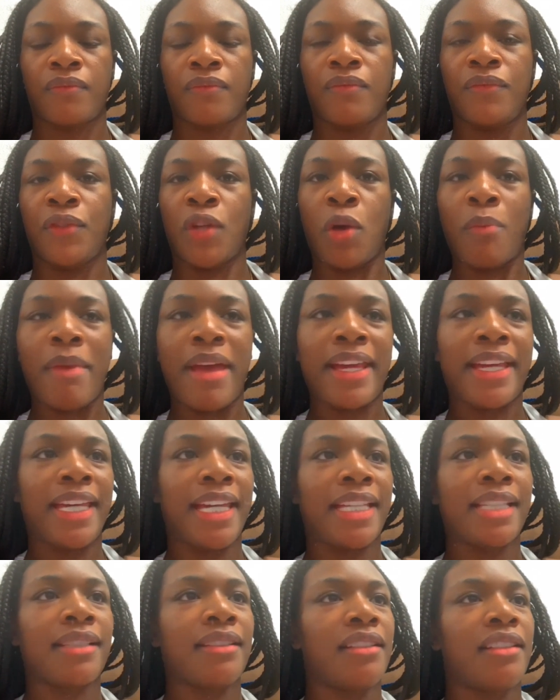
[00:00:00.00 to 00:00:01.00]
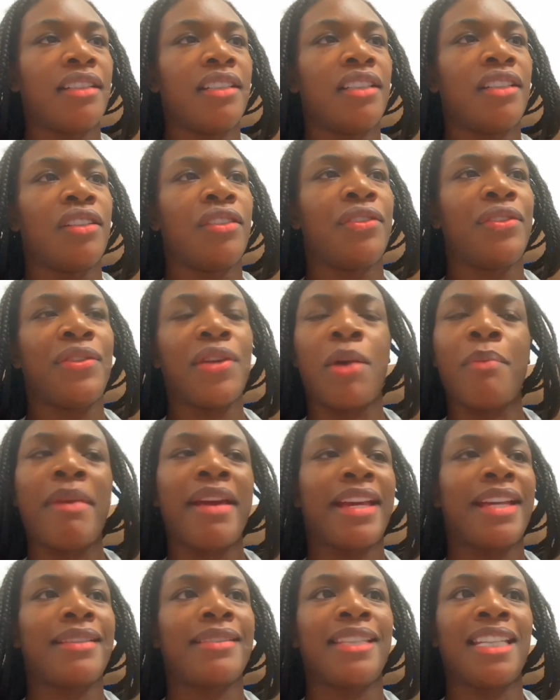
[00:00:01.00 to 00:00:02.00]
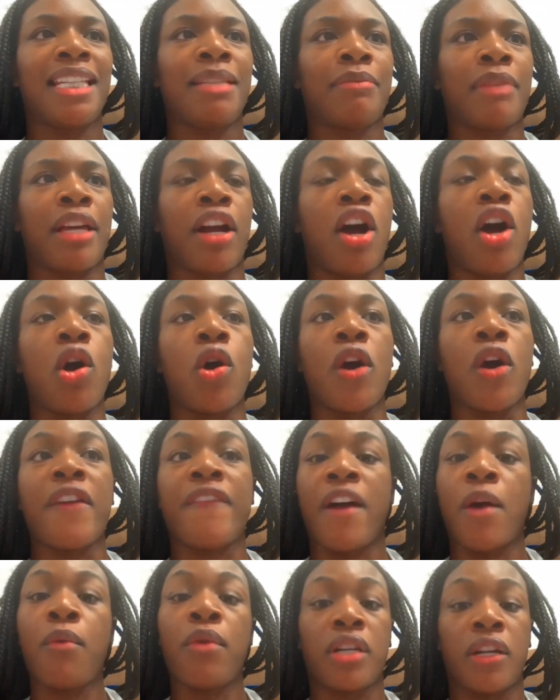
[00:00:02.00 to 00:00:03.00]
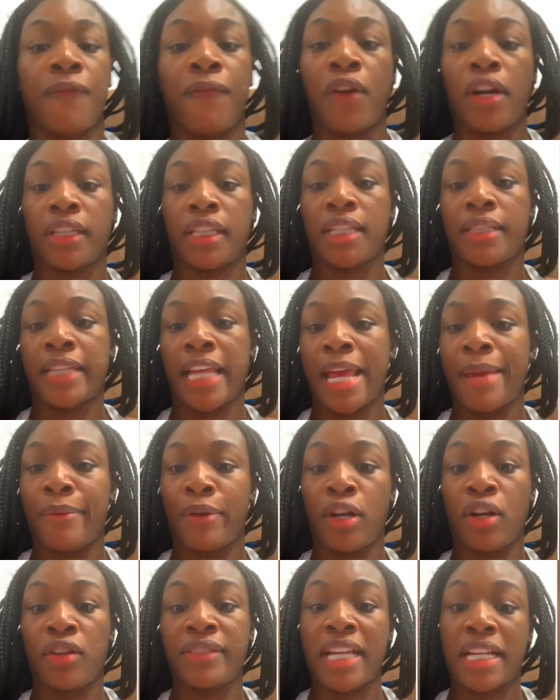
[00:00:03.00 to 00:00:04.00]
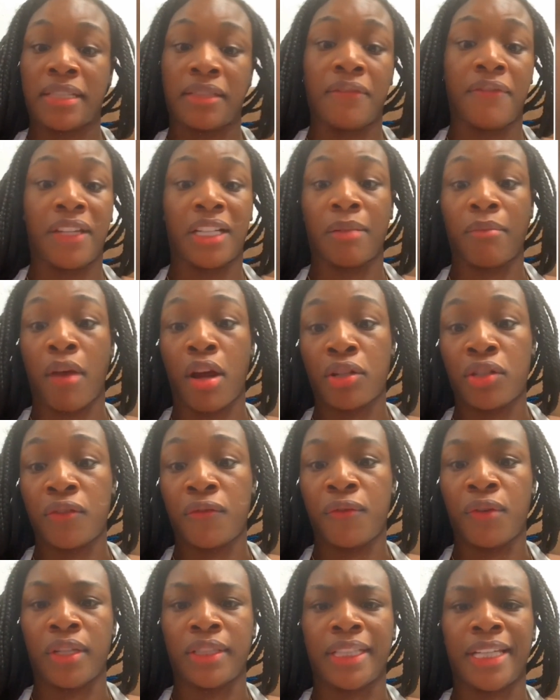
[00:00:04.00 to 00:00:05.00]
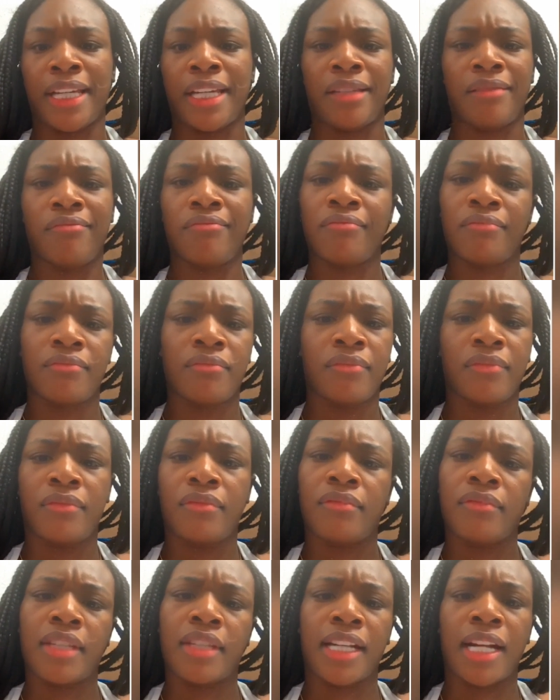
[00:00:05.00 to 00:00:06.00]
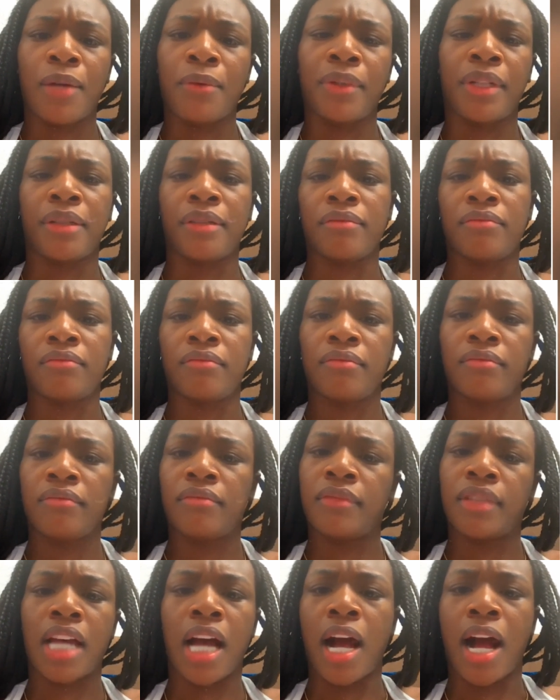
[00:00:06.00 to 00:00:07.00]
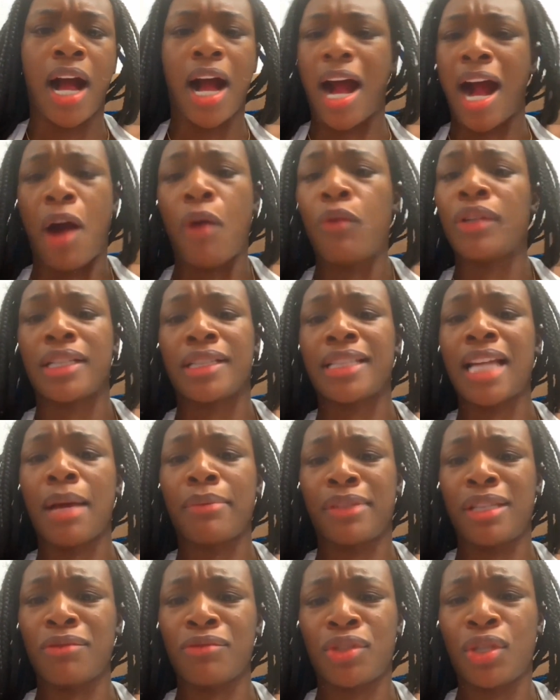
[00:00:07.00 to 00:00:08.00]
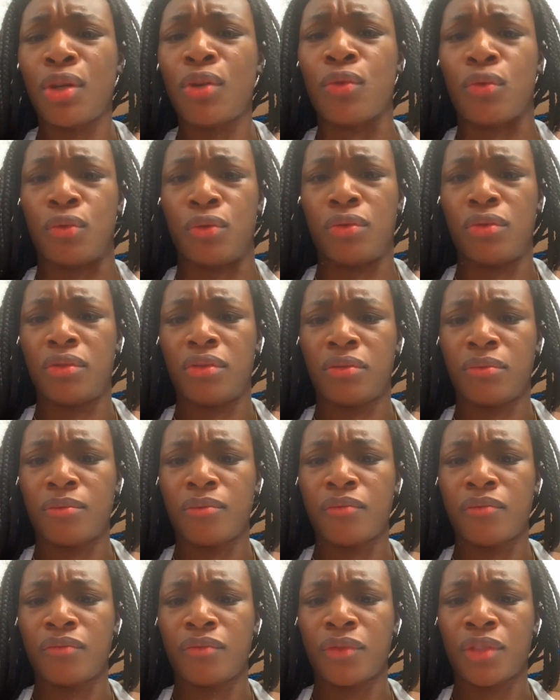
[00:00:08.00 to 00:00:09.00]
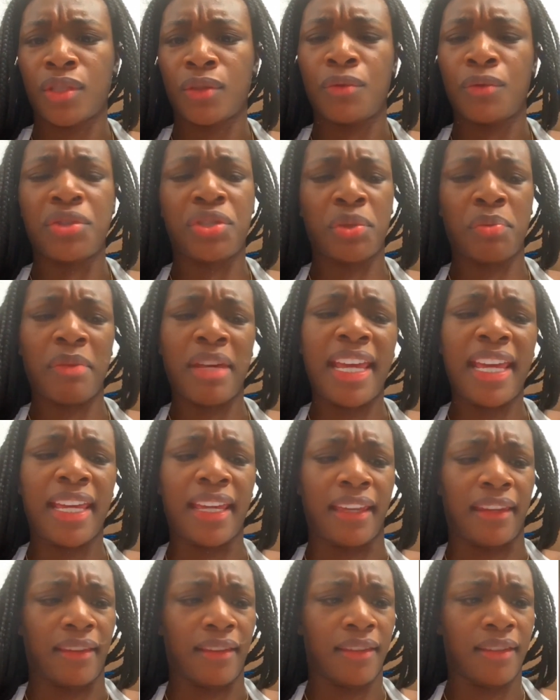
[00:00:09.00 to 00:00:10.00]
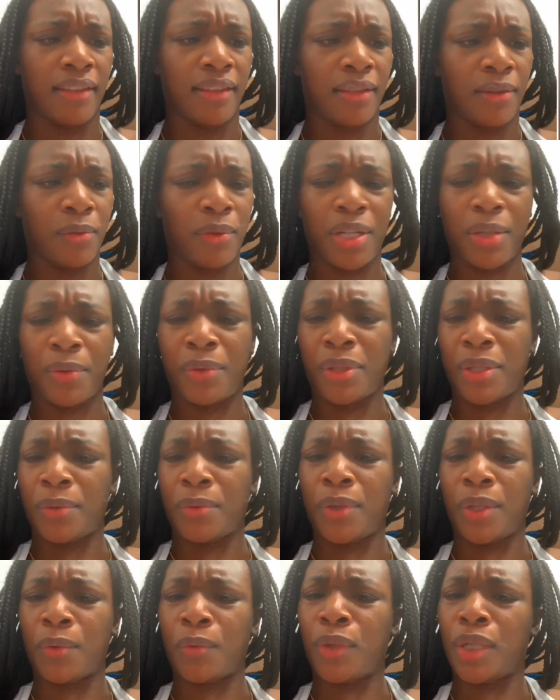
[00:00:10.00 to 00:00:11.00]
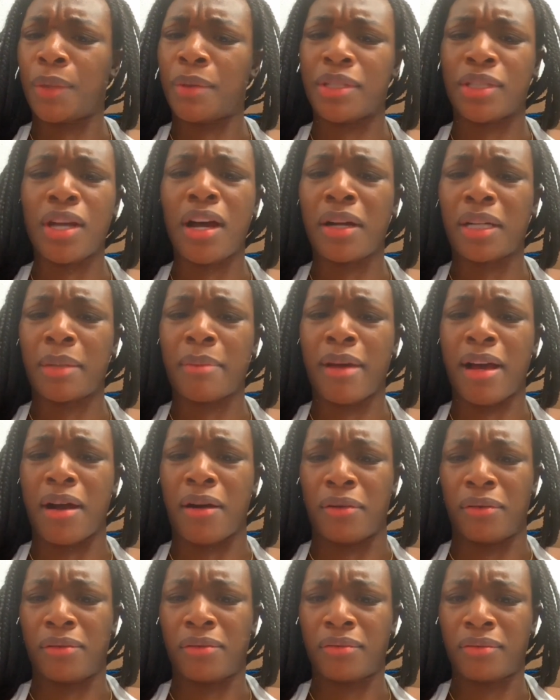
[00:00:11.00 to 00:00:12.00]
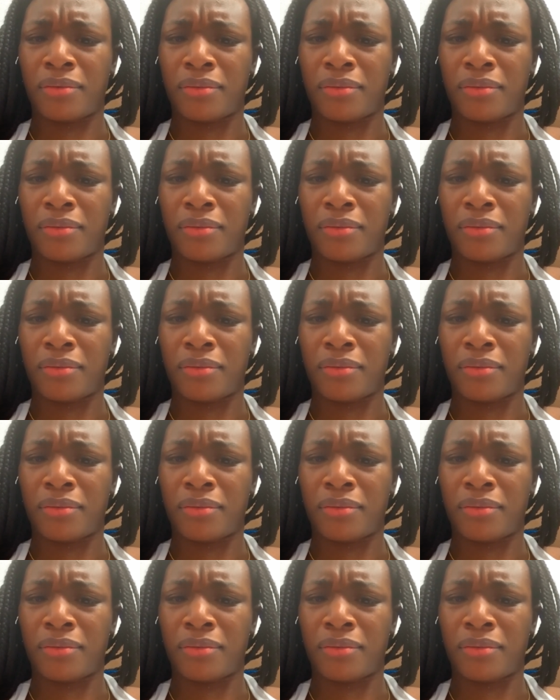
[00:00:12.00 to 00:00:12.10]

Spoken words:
Don't make it seem like, oh, if I wouldn't have fought the same girls that Savannah Marshall fought, that I would have stopped them too. What you mean? Wait, what are we talking about?